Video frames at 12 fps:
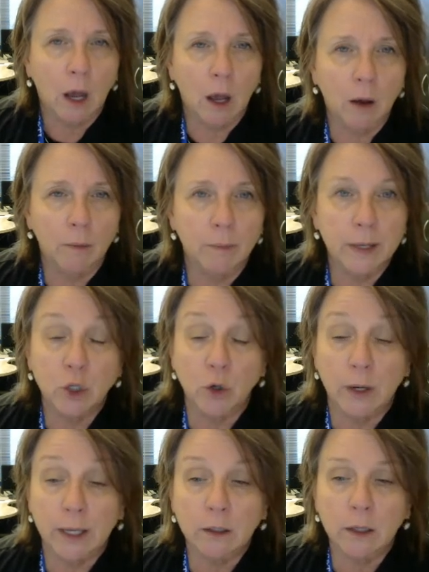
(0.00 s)
in
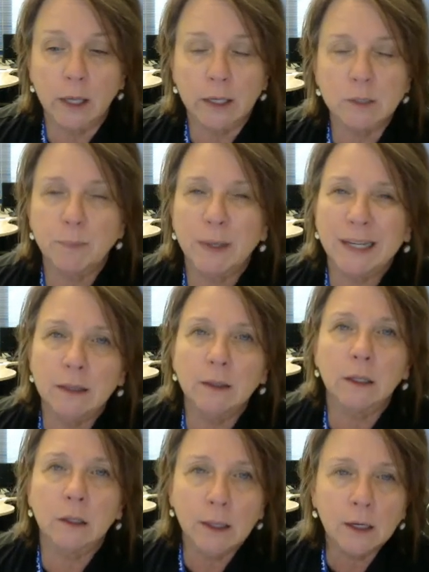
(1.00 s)
your NCLEX, but in
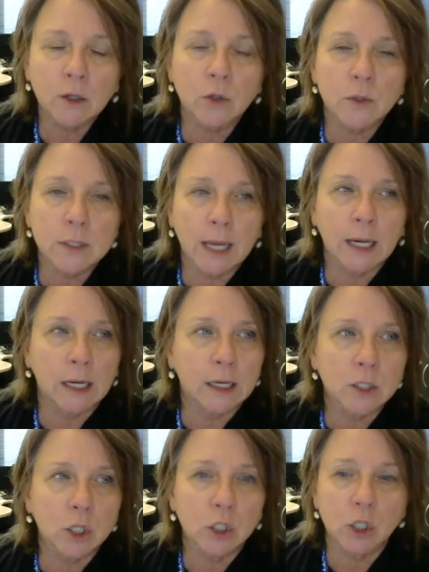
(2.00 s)
the clinical setting,
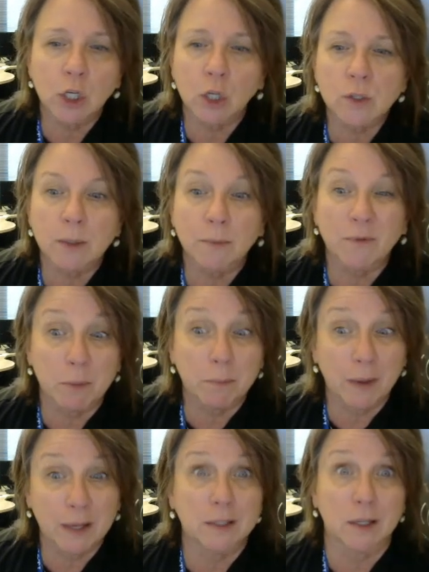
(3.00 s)
it's good to know some of the
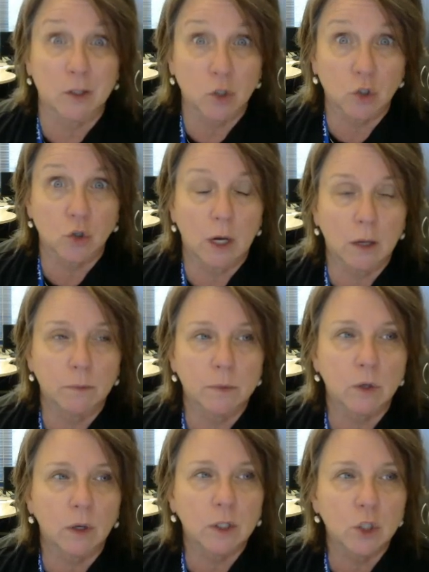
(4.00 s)
basic strips.
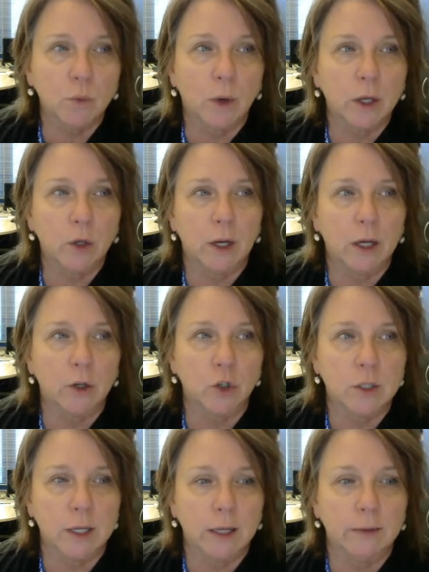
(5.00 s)
So I do want you to
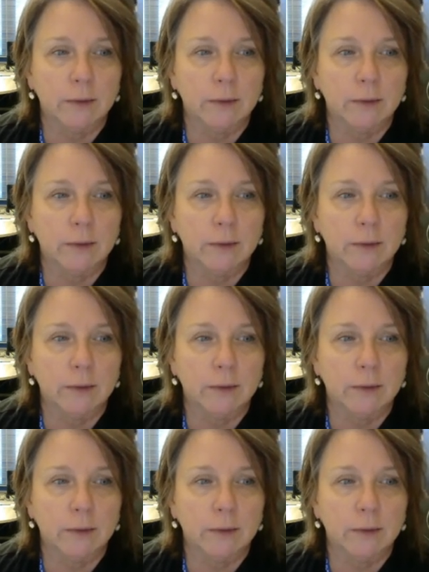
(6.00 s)
understand.